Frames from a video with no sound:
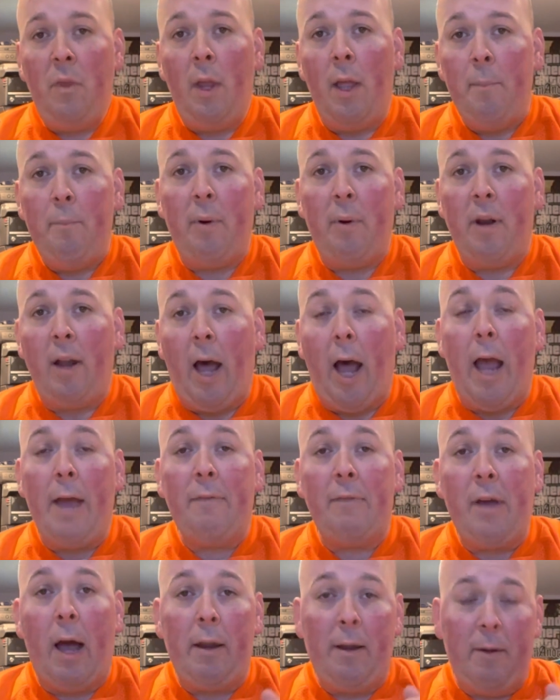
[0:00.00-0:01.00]
but
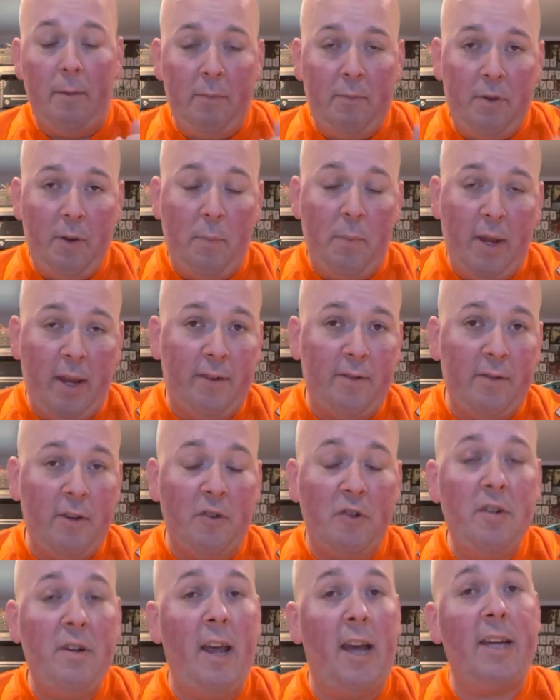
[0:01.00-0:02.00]
I've gotten to be
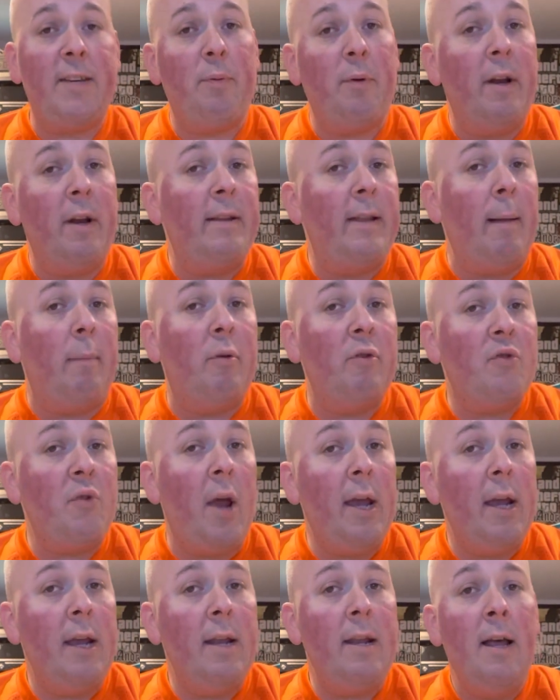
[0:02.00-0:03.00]
such an expert at Double
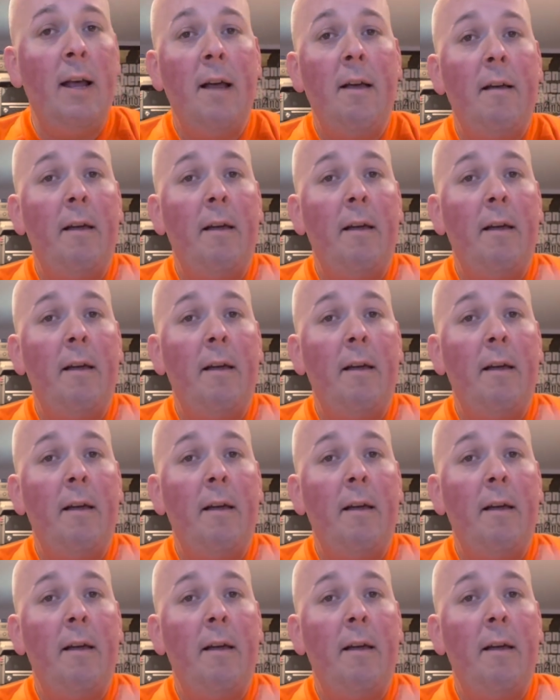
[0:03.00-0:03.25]
Dragon